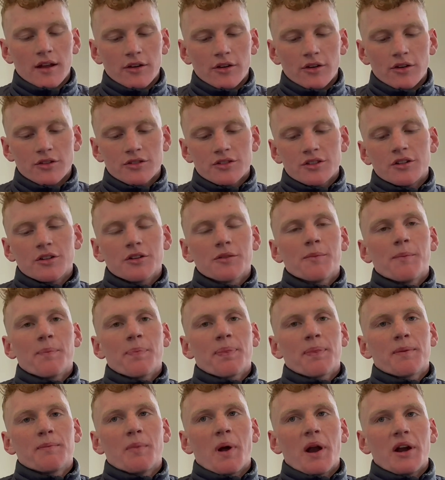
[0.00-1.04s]
no, so
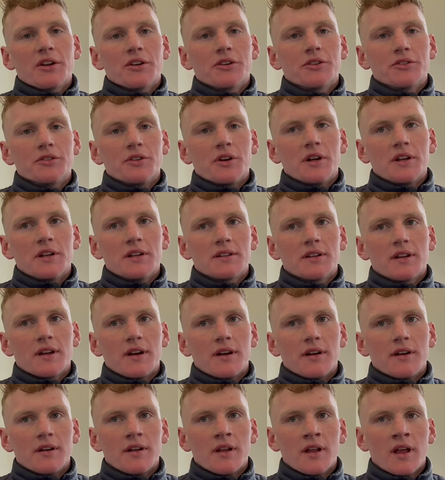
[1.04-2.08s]
look, Barry couldn't ride it
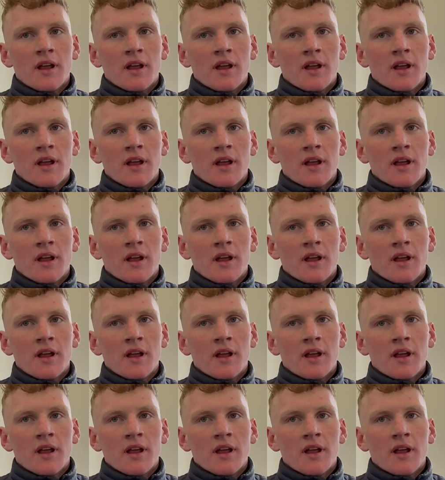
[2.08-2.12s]
there, and